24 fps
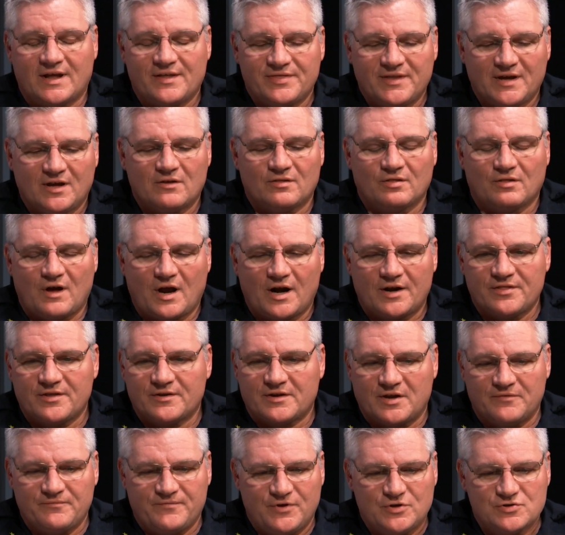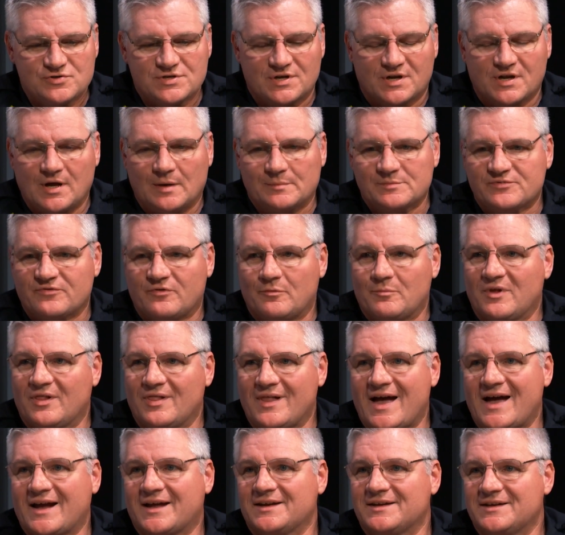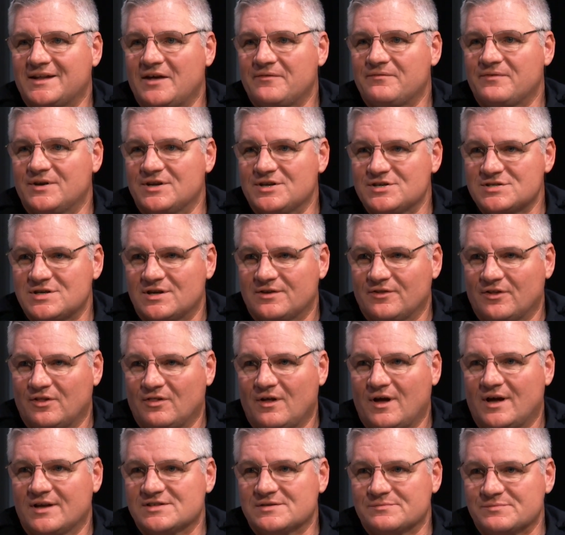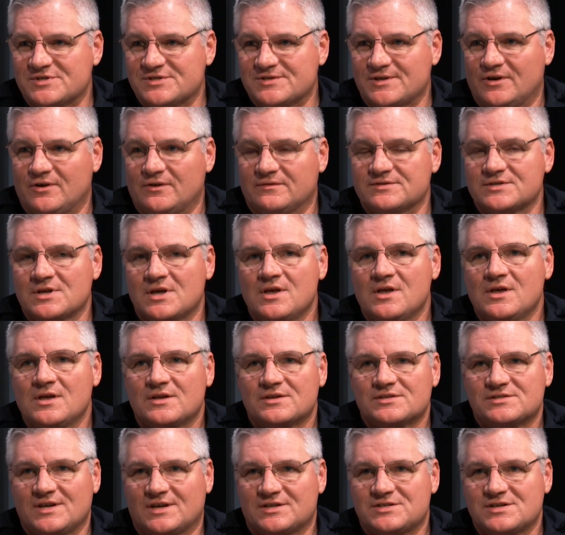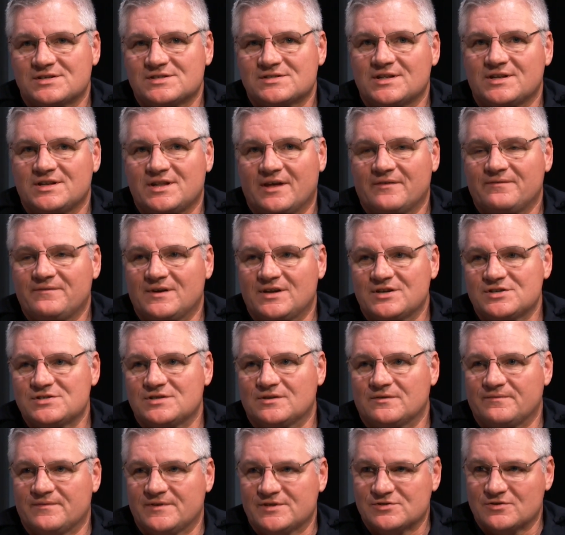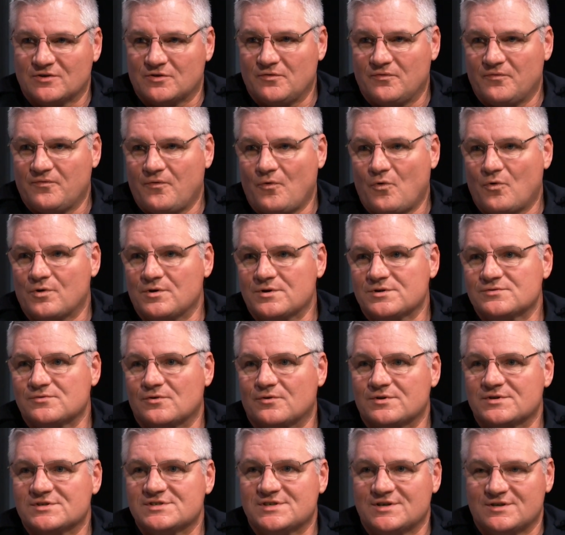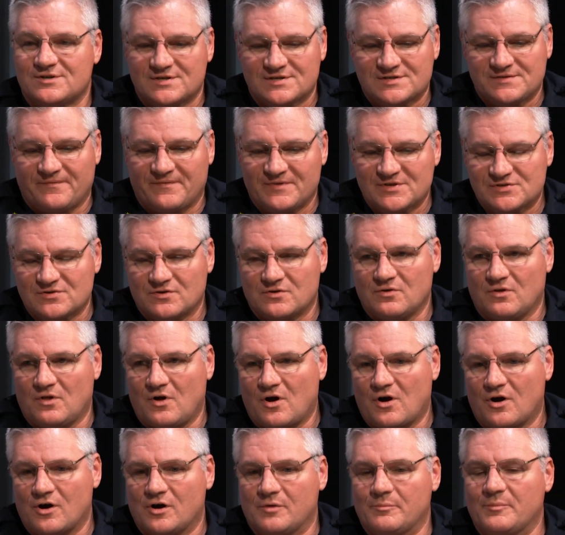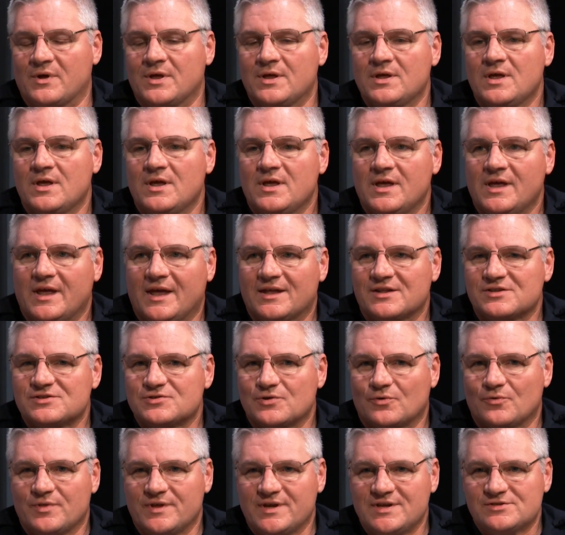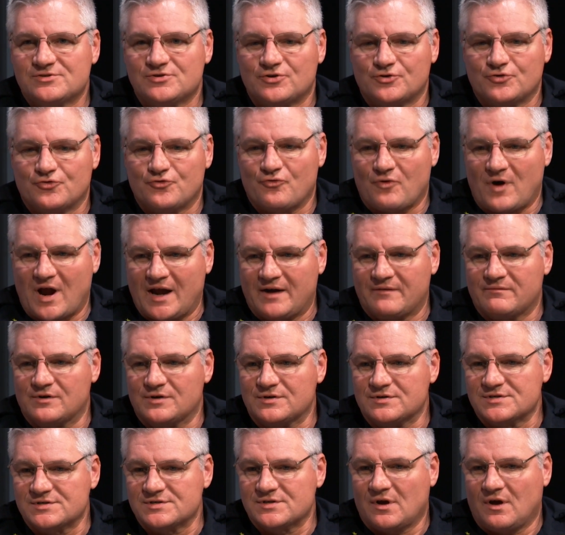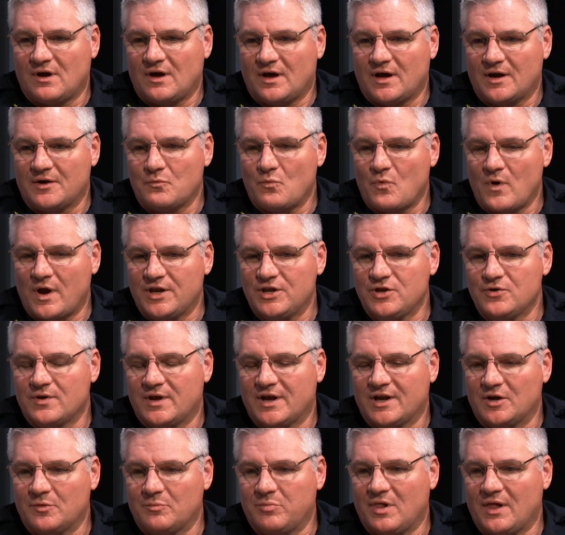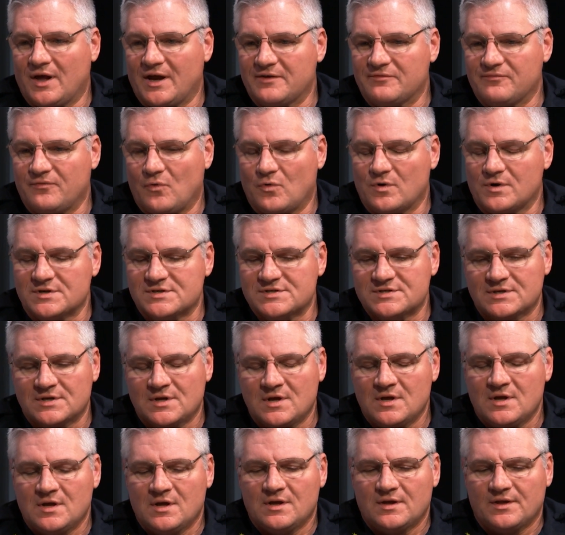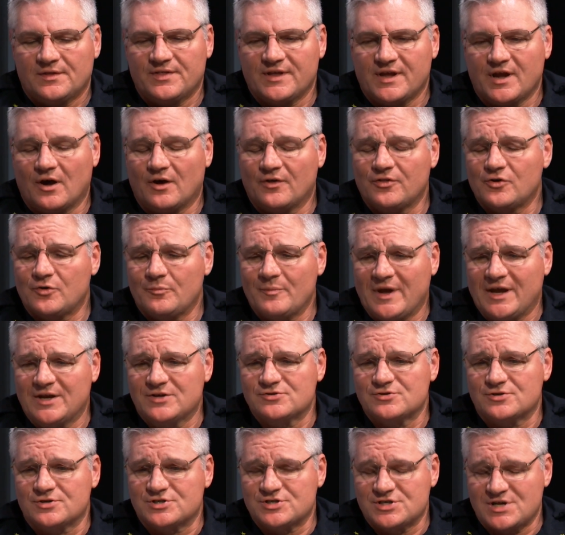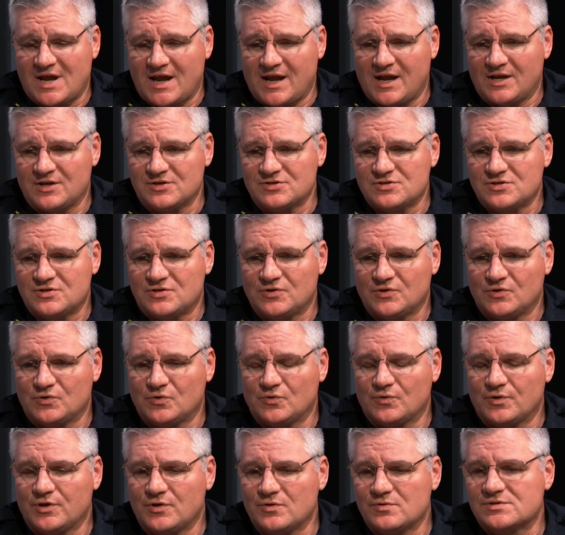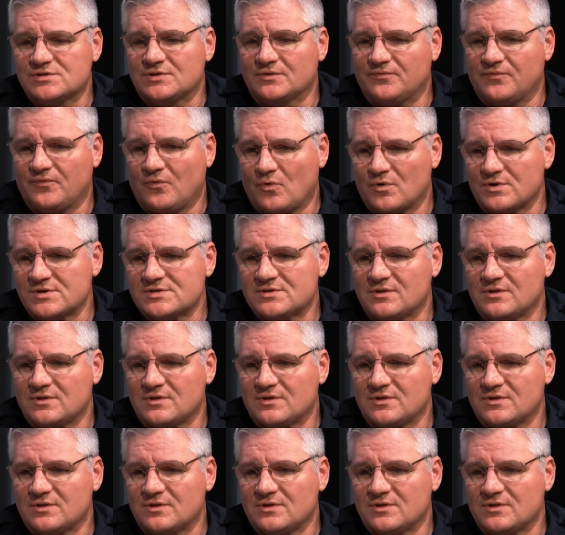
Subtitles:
think a lot of the confusion comes from a lack of definition in the laws themselves, such as the definition of physical force or serious physical harm. And so these are drivers on when you can apply force. The other major change to use of force